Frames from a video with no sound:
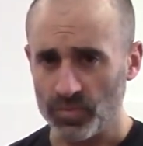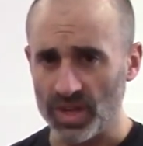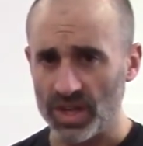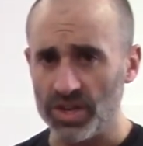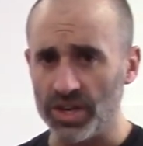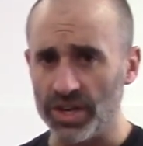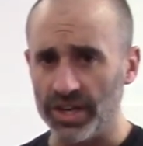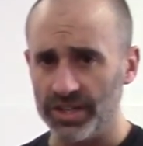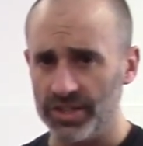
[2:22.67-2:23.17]

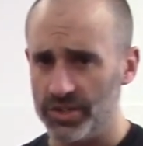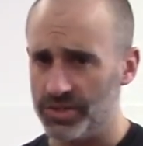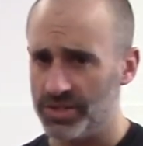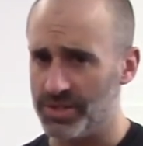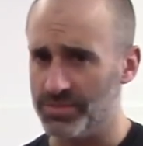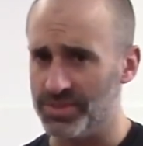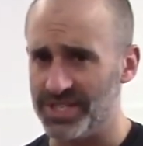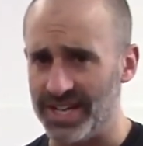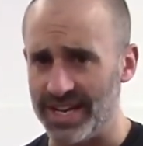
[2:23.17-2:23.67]
You're going to do
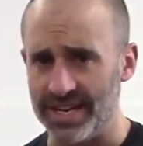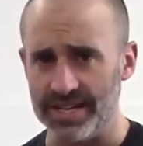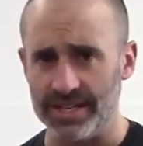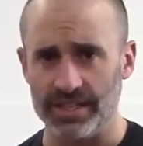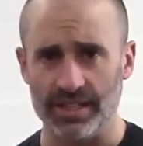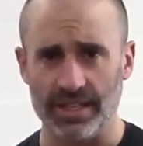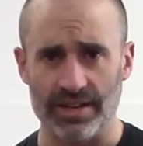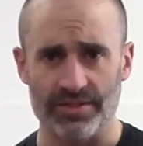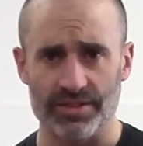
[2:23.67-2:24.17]
some
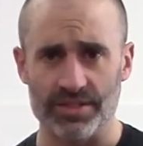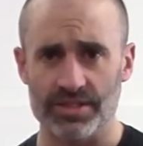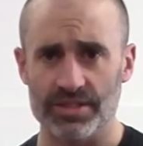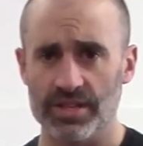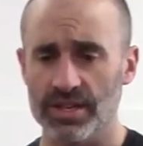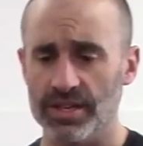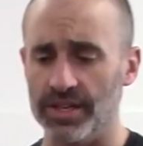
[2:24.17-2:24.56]
standing levels,